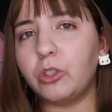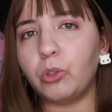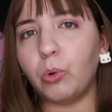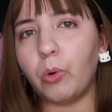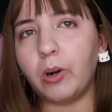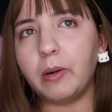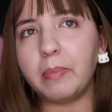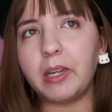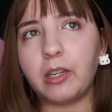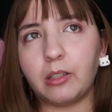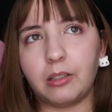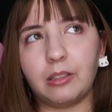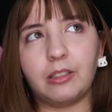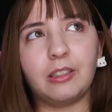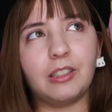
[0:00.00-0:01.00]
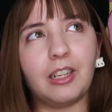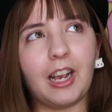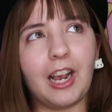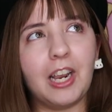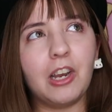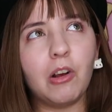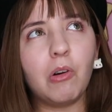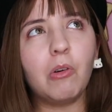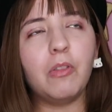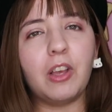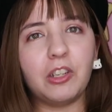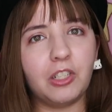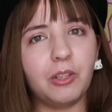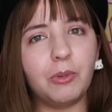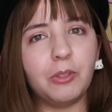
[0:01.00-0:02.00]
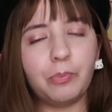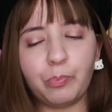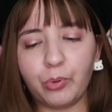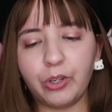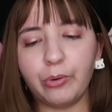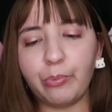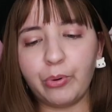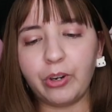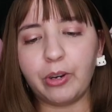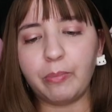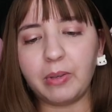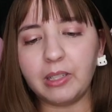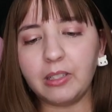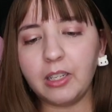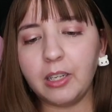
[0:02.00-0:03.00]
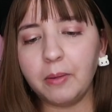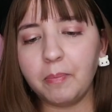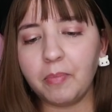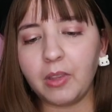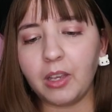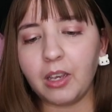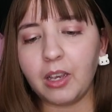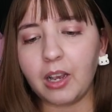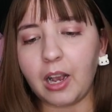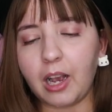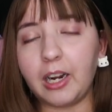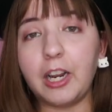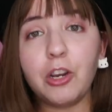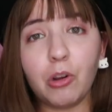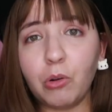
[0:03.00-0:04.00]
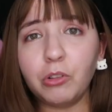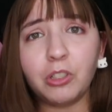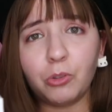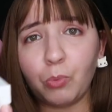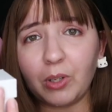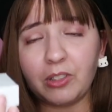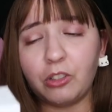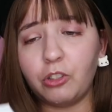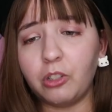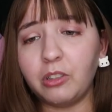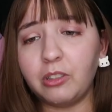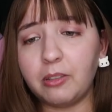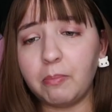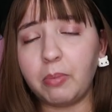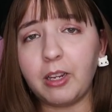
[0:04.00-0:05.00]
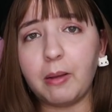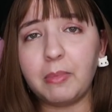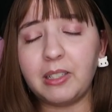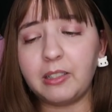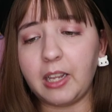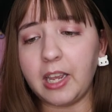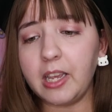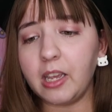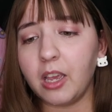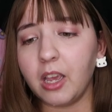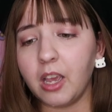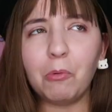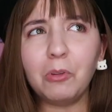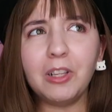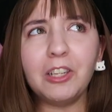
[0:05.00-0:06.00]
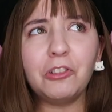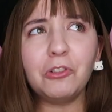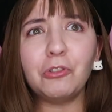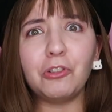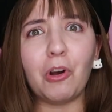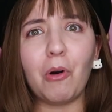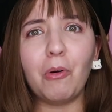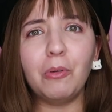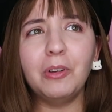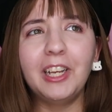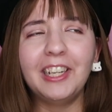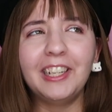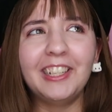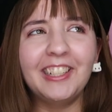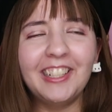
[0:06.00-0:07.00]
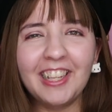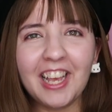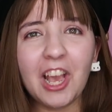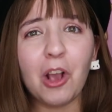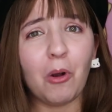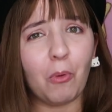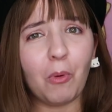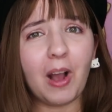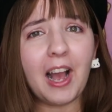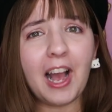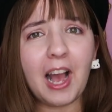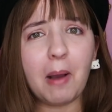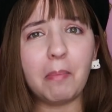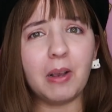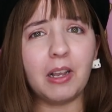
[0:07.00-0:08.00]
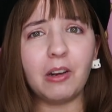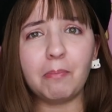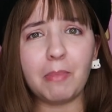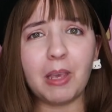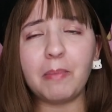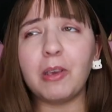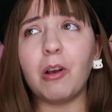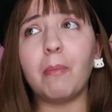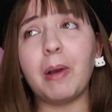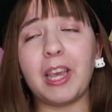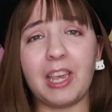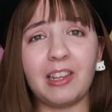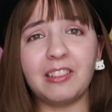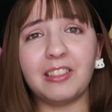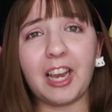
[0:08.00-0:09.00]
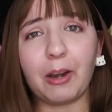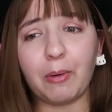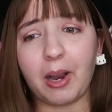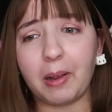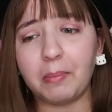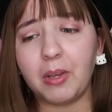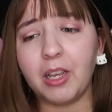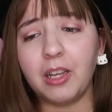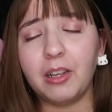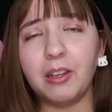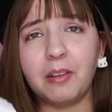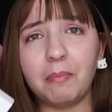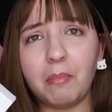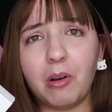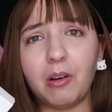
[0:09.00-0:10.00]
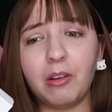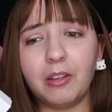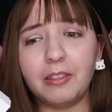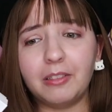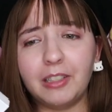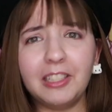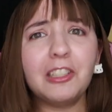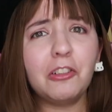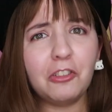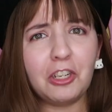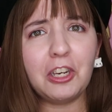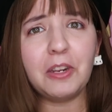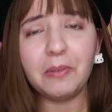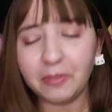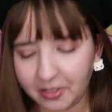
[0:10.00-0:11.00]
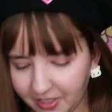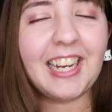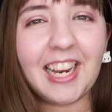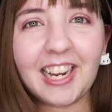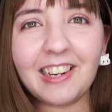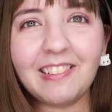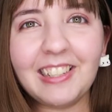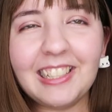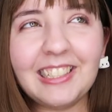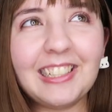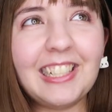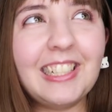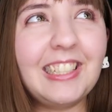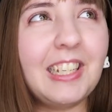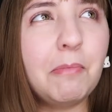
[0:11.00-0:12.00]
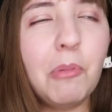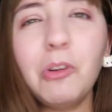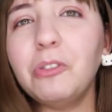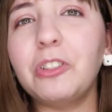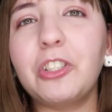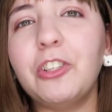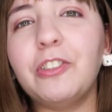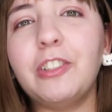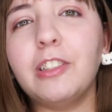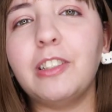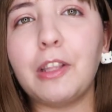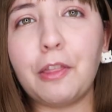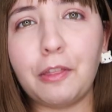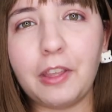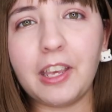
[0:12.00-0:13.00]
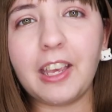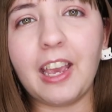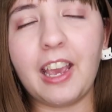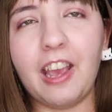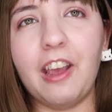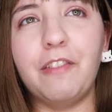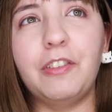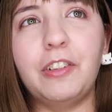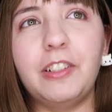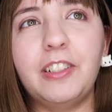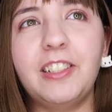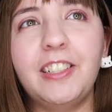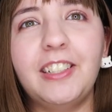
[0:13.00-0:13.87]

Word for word: the store, because I know that she was pretty, pretty busy. And I know this was just simply a mistake. I will let you know what happened maybe on my Instagram. But let's continue. The necklace is the most cutest thing ever.